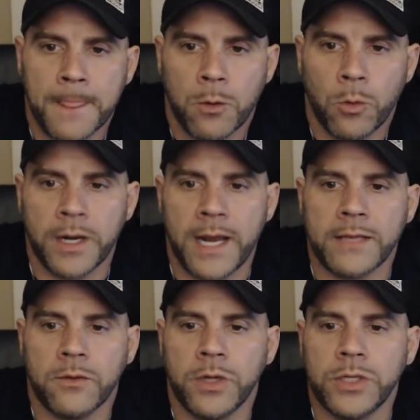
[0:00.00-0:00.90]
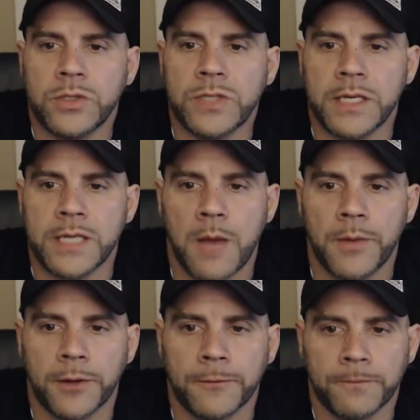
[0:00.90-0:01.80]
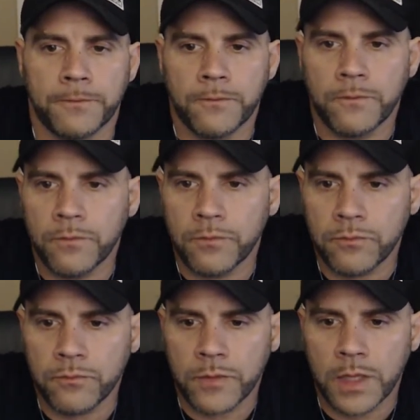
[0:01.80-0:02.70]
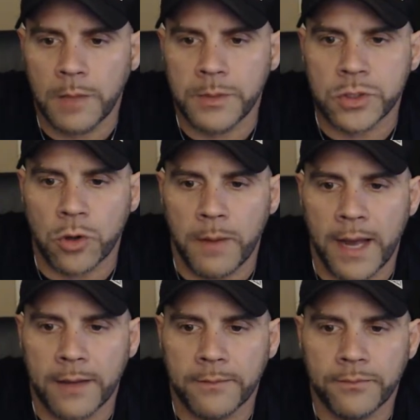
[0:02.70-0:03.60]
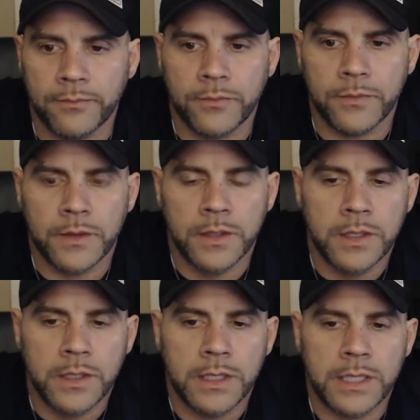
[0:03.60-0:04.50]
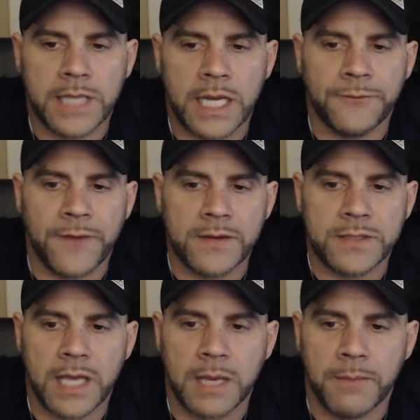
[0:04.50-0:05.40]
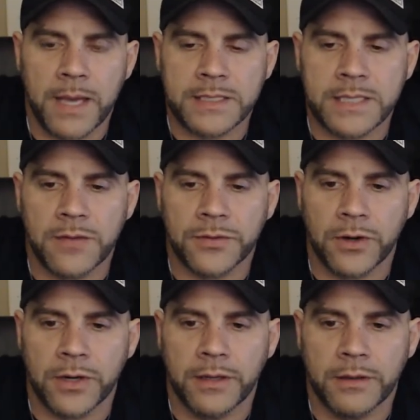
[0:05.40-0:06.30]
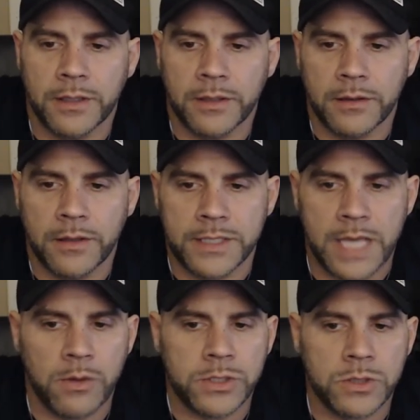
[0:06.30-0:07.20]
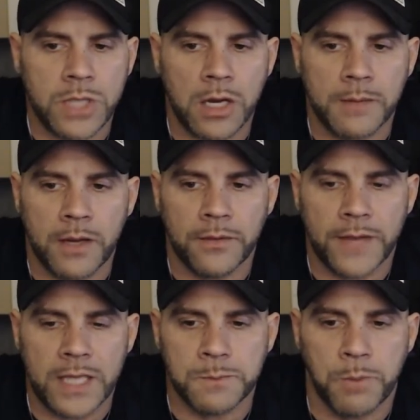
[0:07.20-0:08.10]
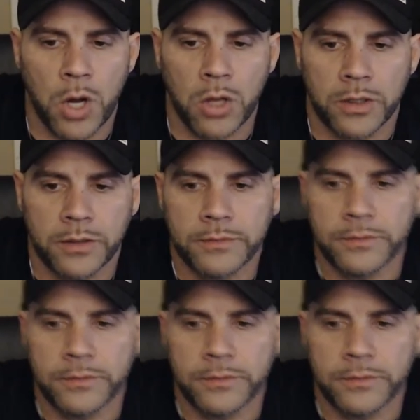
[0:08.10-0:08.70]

What did I? What did you say, Dominic? Let me scroll back. It's 85 staying best 1030. Is that what you're talking about? That's baller.